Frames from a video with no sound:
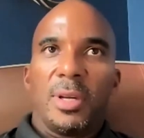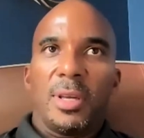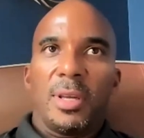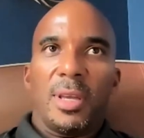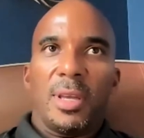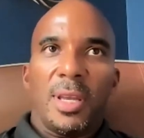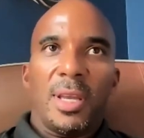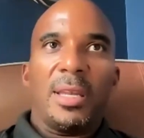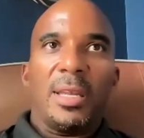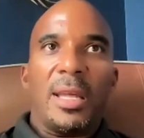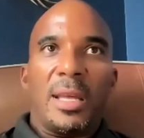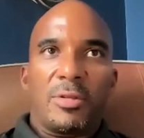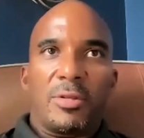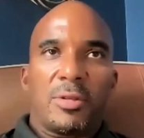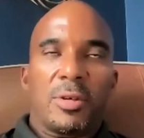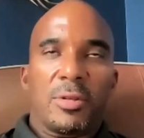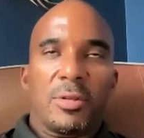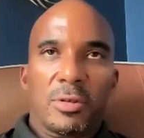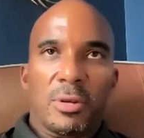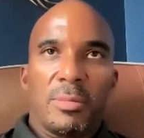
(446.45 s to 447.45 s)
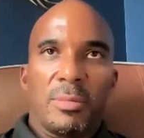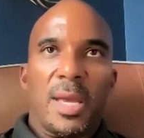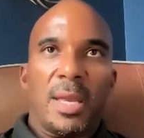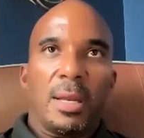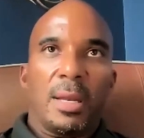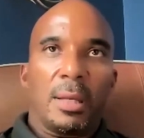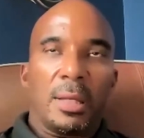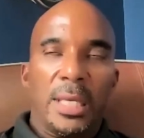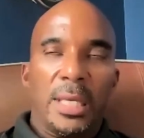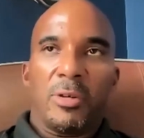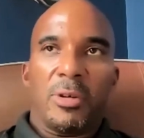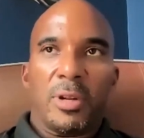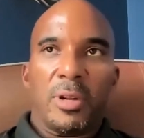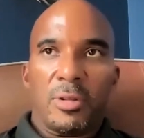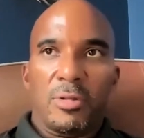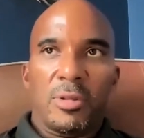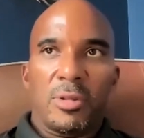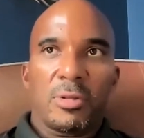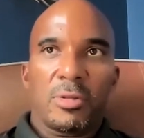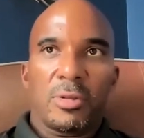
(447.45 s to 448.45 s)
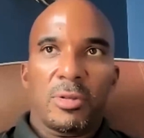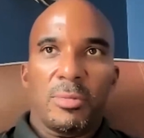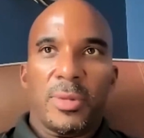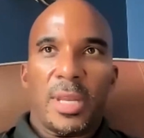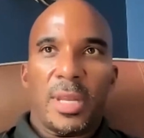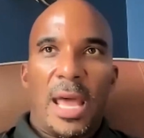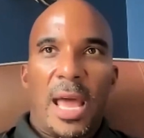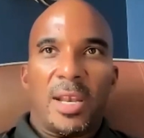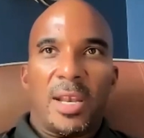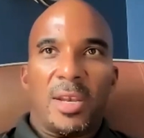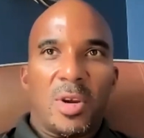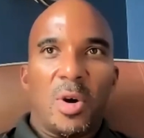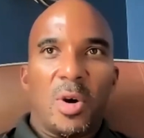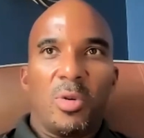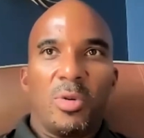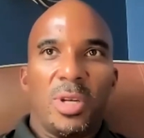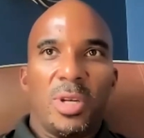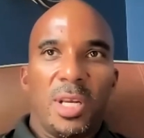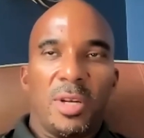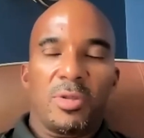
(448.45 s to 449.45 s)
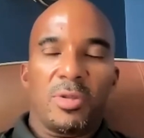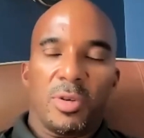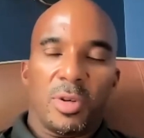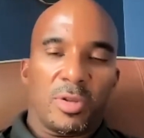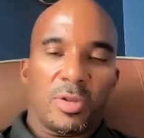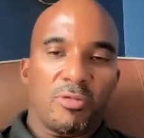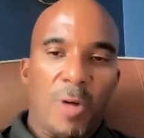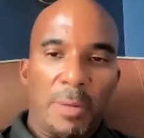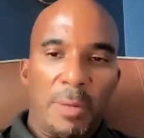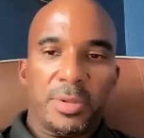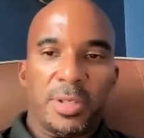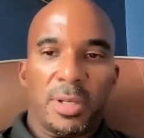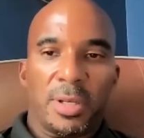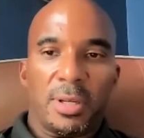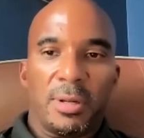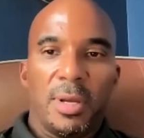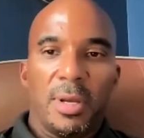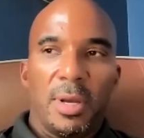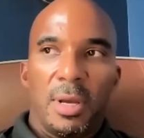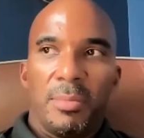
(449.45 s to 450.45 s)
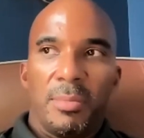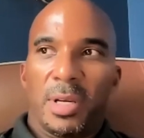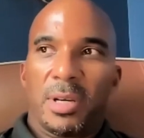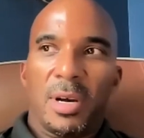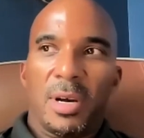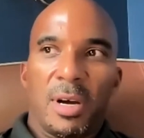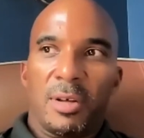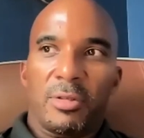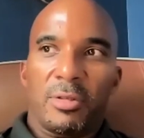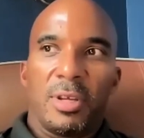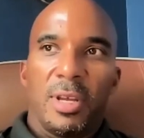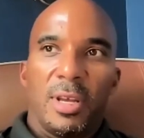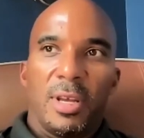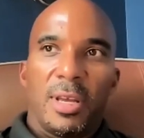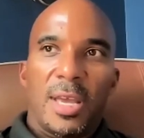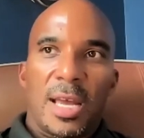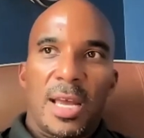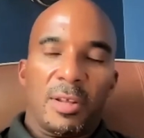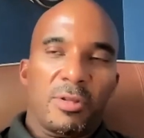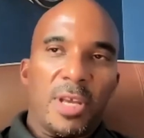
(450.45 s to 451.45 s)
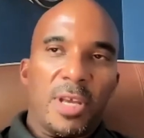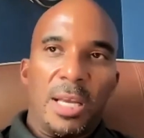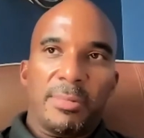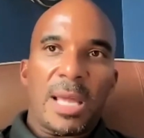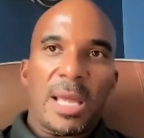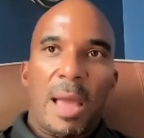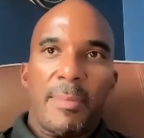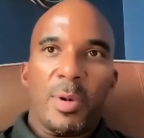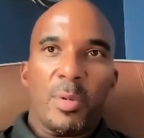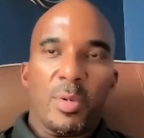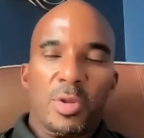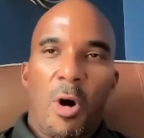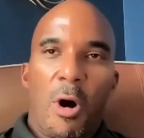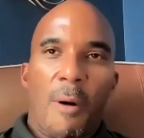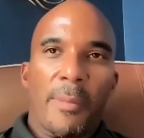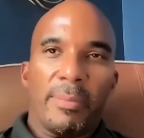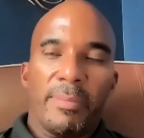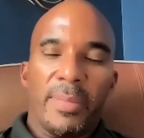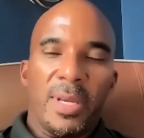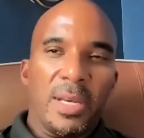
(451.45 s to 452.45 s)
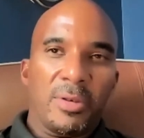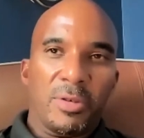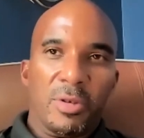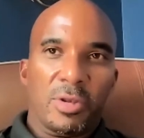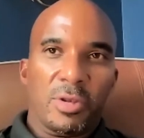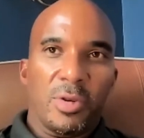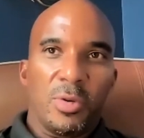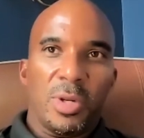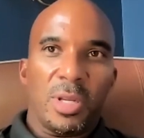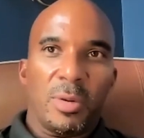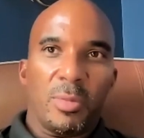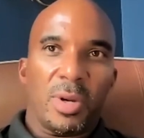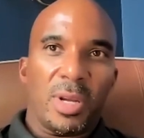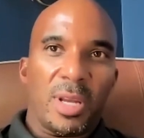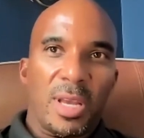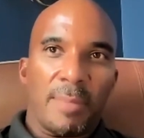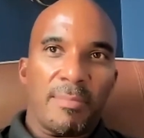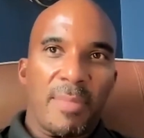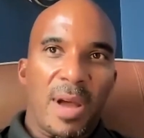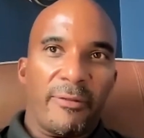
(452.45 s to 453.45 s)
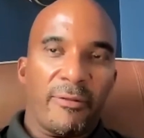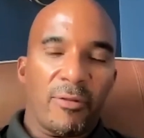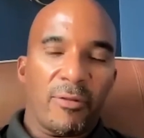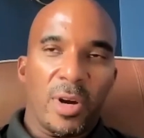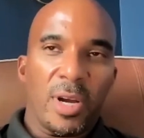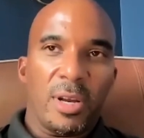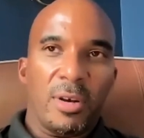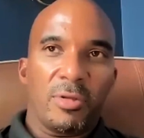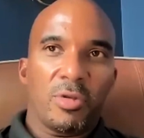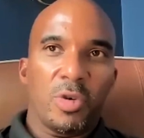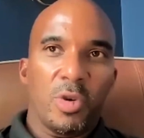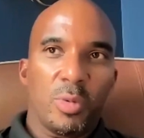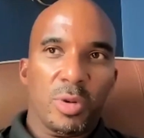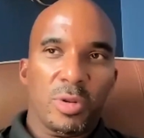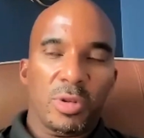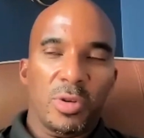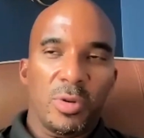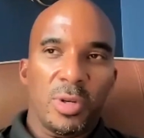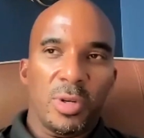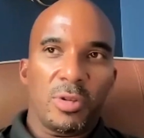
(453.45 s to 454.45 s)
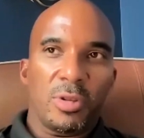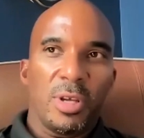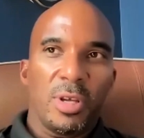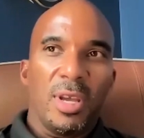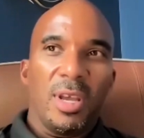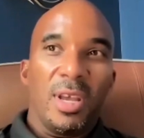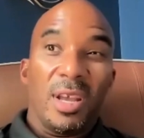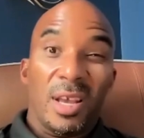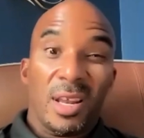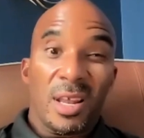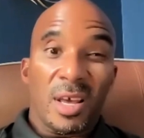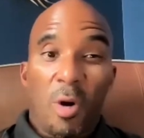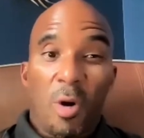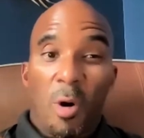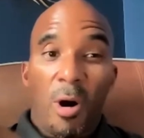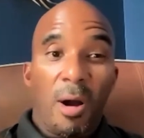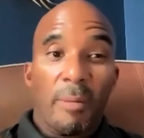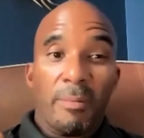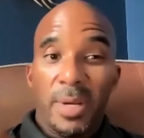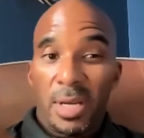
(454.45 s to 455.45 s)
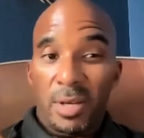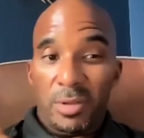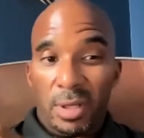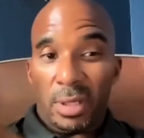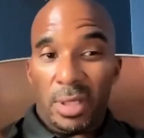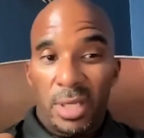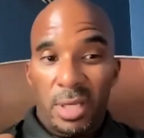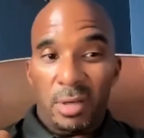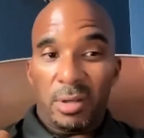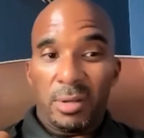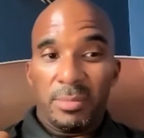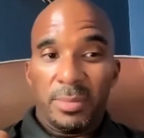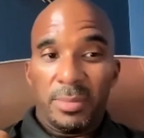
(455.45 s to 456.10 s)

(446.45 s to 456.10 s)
in a system and a leader in a system that I know needs disruption, because at the same time it was harming me as a student and my friends who were students, it has harmed me as a leader.